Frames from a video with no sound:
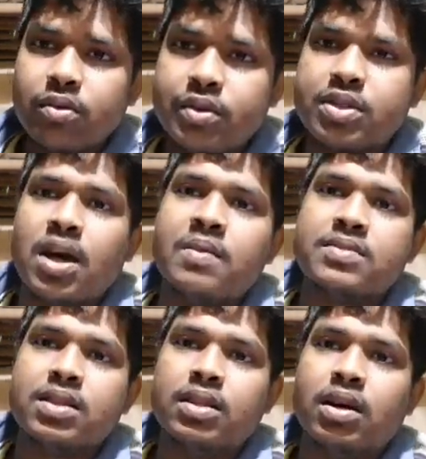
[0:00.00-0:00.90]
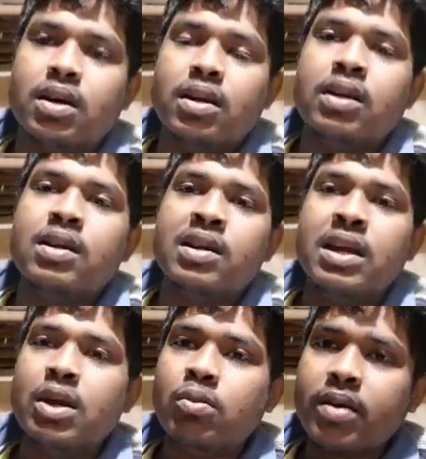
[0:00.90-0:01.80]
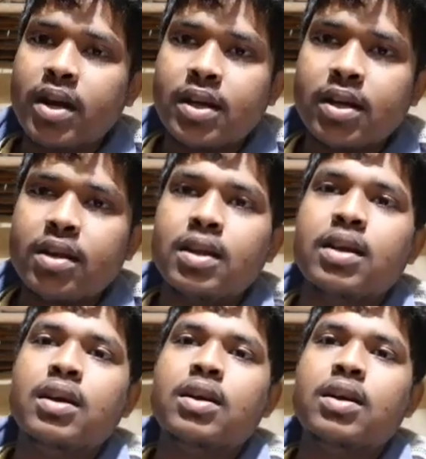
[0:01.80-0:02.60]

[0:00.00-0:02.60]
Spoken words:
which comes in the numerator,